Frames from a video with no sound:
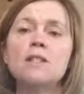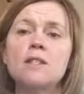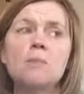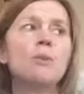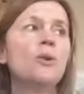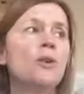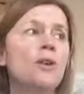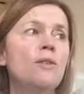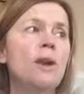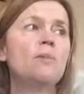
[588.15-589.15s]
to support
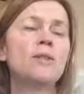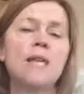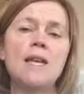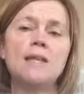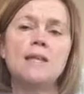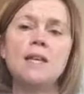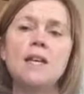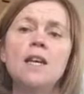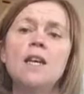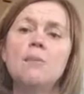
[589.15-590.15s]
and represent
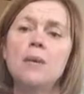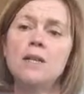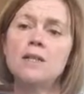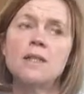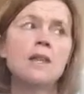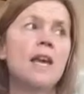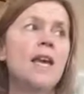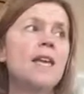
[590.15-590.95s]
a person.